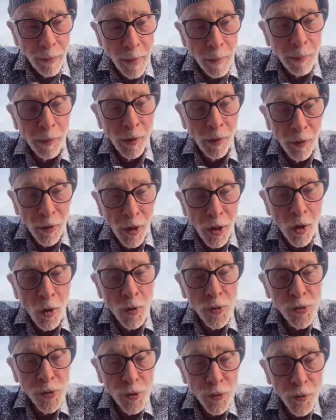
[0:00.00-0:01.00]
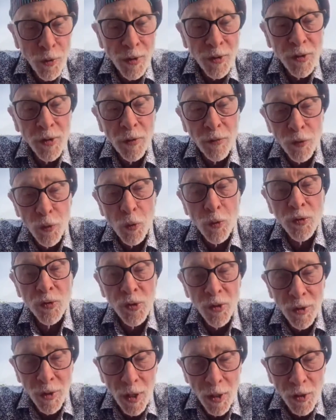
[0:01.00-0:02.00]
People are encouraged and trained to have shorter
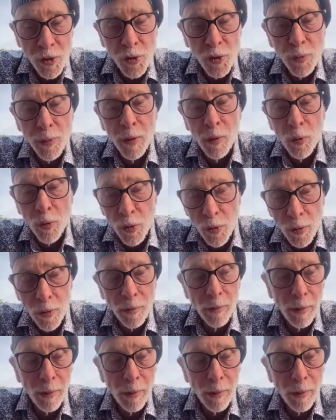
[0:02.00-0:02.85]
attention span, which